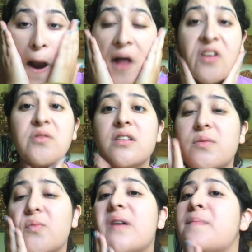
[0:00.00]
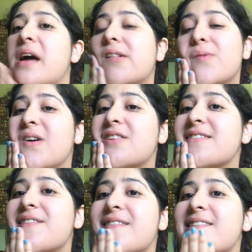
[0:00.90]
I look really pale and washed
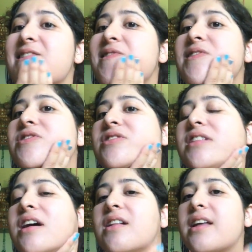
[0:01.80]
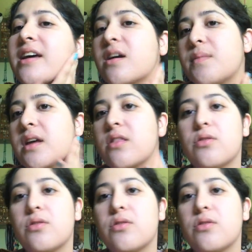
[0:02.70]
out right now because there's a lot of light coming in